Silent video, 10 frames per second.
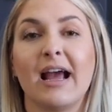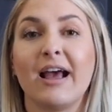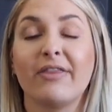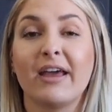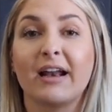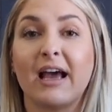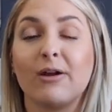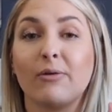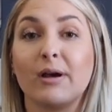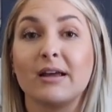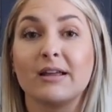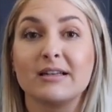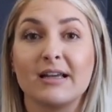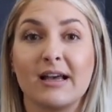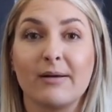and then I
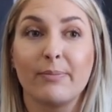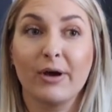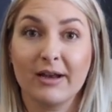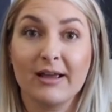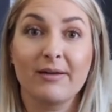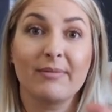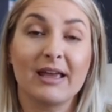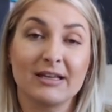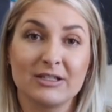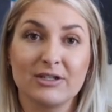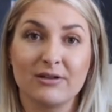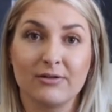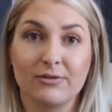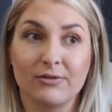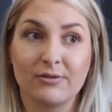would put him
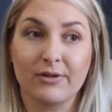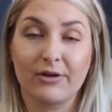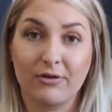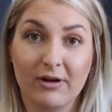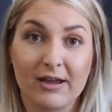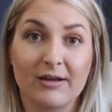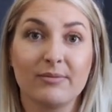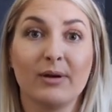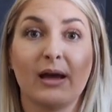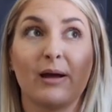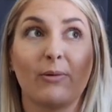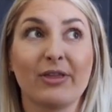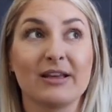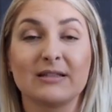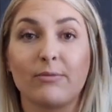into the crib
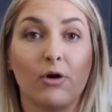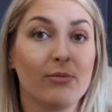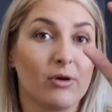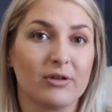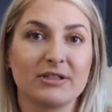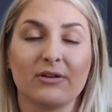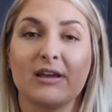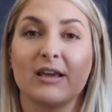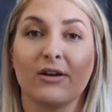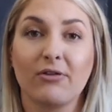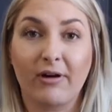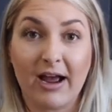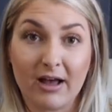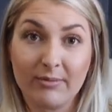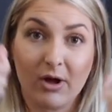with his mobile so he could
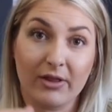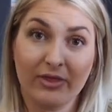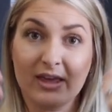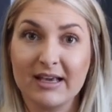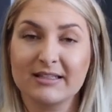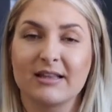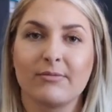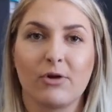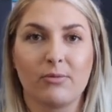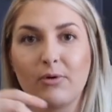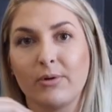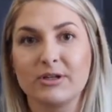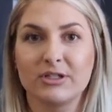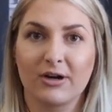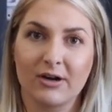grab on things and the mobile
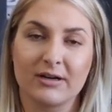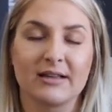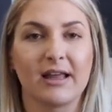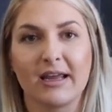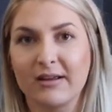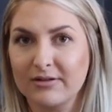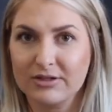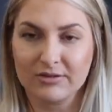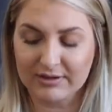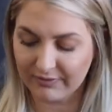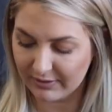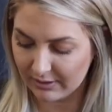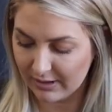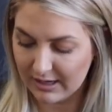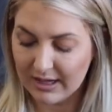would turn and like do different
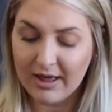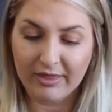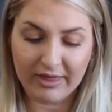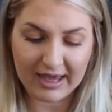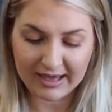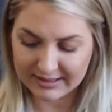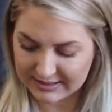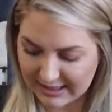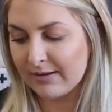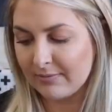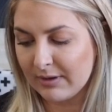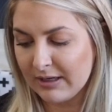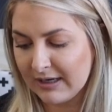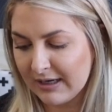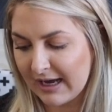things.
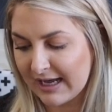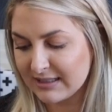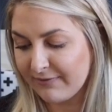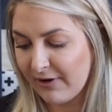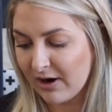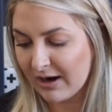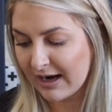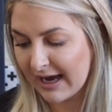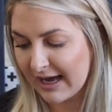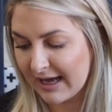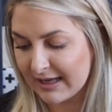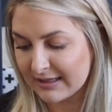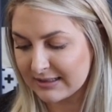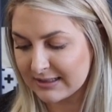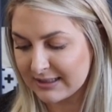As far
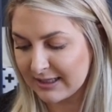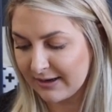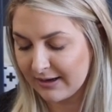as